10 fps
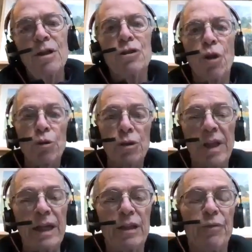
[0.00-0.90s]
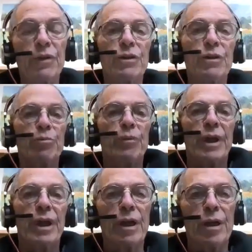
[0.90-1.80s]
social activism
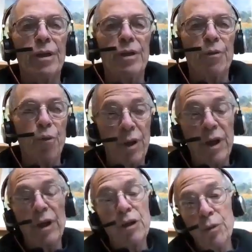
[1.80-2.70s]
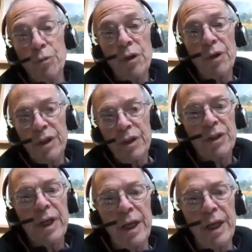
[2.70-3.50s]
and working in communities